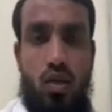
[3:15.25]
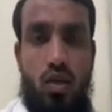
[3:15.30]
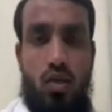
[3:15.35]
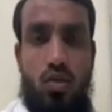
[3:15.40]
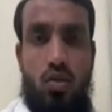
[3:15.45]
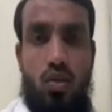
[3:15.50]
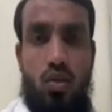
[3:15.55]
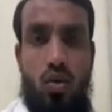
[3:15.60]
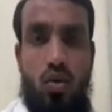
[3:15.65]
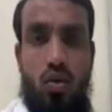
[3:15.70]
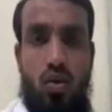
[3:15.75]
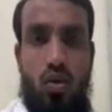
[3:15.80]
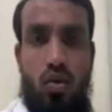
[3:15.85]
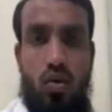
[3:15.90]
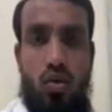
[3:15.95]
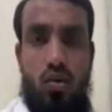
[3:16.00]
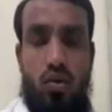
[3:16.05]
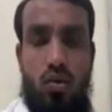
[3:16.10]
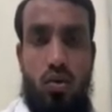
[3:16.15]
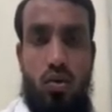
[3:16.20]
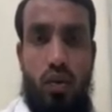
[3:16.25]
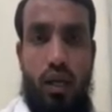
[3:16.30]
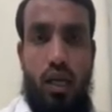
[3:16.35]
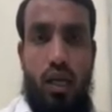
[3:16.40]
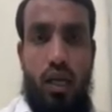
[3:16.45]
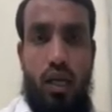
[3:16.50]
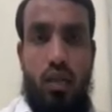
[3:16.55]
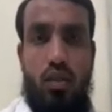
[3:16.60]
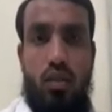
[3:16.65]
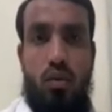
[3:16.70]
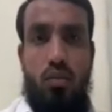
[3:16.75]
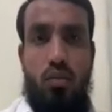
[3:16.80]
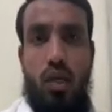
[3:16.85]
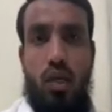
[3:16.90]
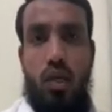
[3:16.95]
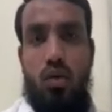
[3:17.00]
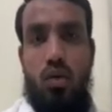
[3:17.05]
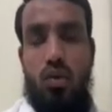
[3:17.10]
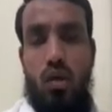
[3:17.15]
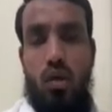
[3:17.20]
so quick as
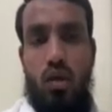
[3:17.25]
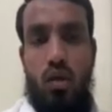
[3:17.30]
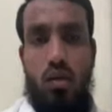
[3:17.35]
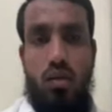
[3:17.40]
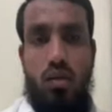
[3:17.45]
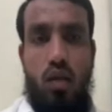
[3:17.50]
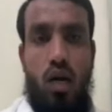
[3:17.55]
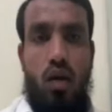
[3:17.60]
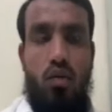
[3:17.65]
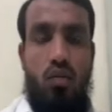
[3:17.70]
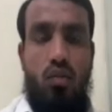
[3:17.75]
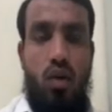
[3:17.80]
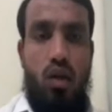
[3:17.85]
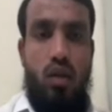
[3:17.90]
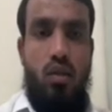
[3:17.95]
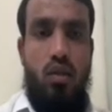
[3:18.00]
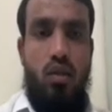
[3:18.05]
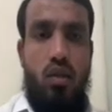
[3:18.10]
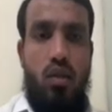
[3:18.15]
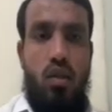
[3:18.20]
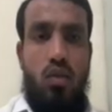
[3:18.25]
compared to the jar 1.